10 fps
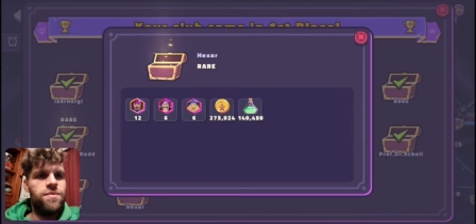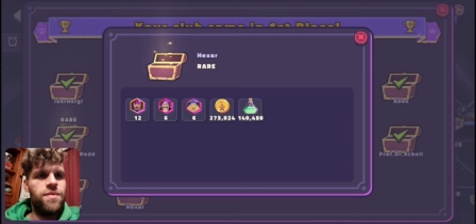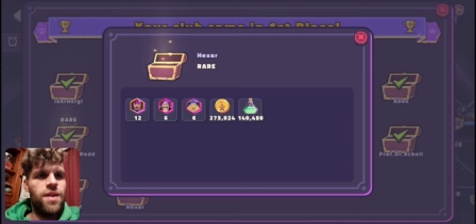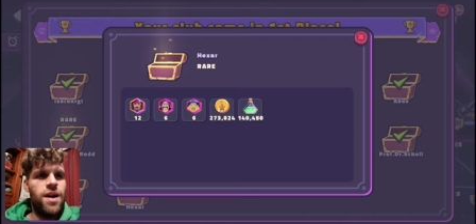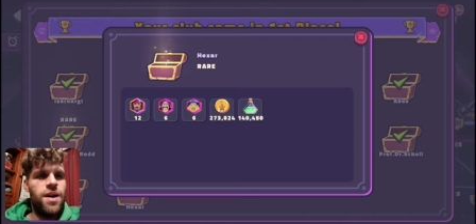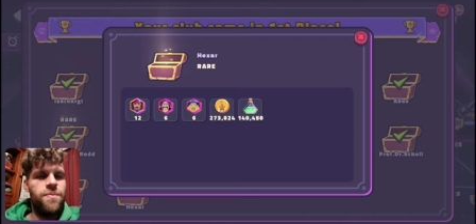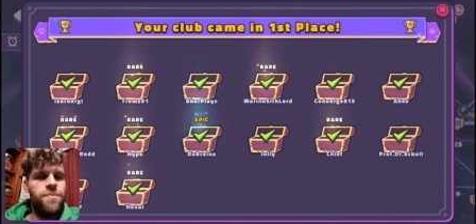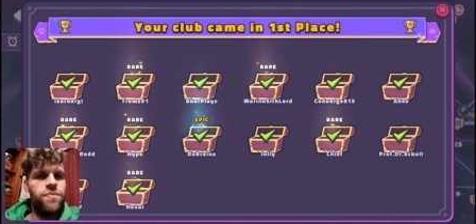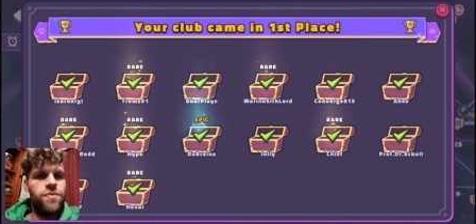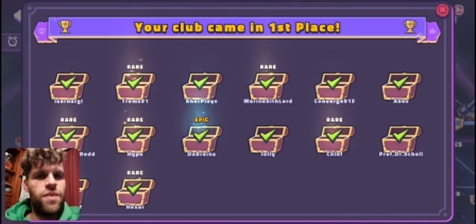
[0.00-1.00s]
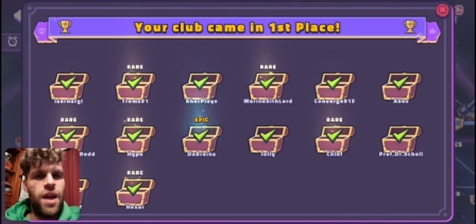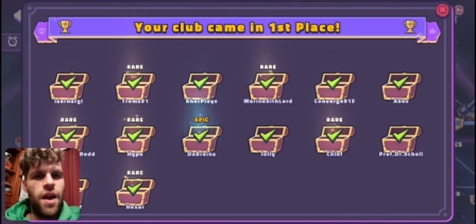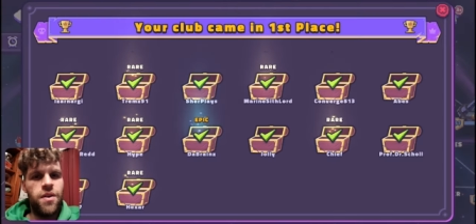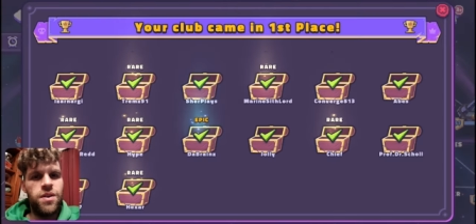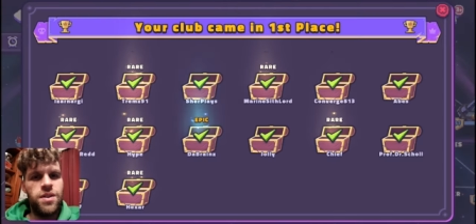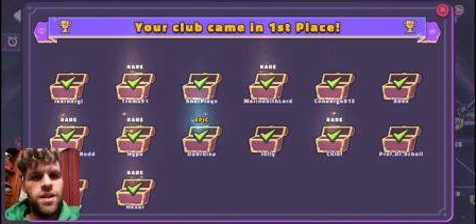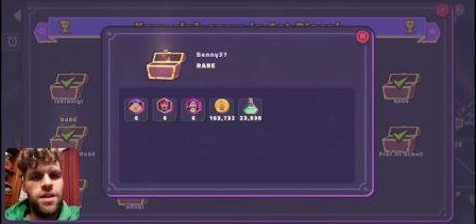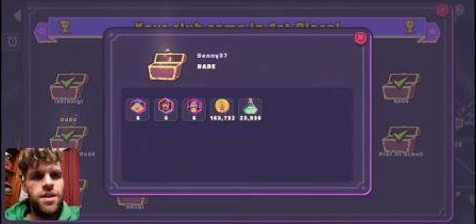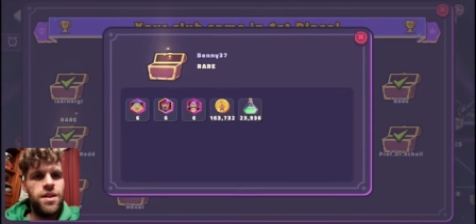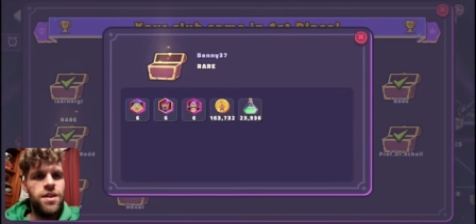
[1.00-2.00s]
um, character
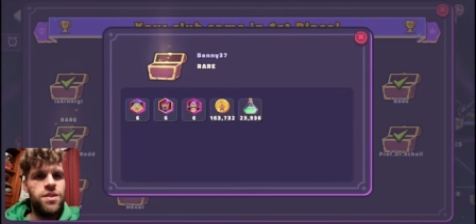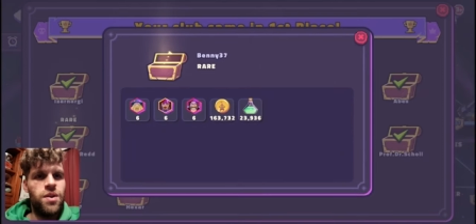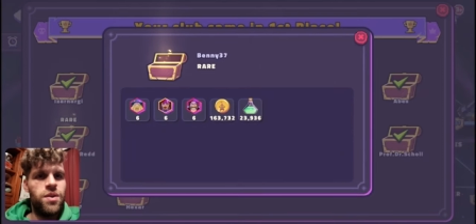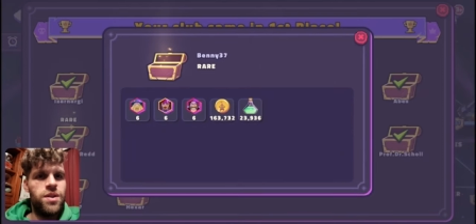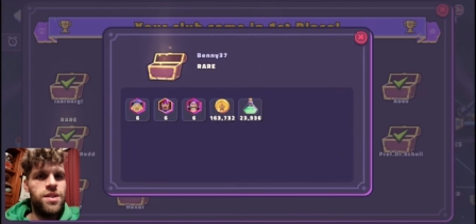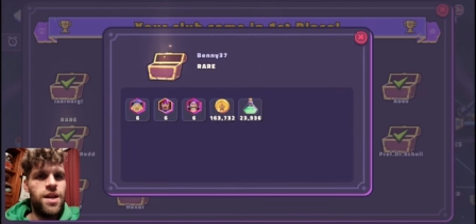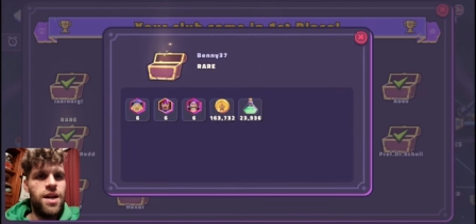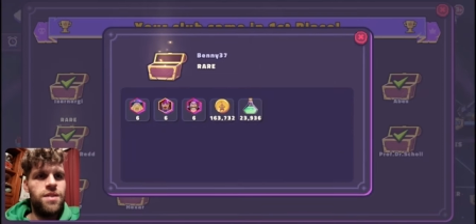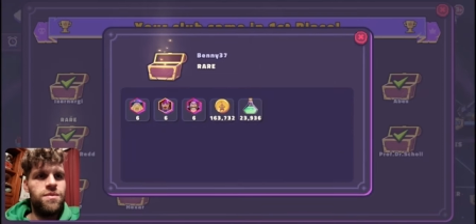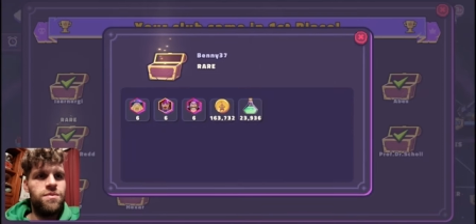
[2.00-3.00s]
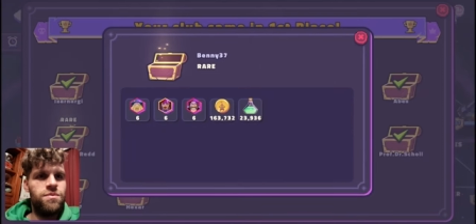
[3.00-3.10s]
tokens are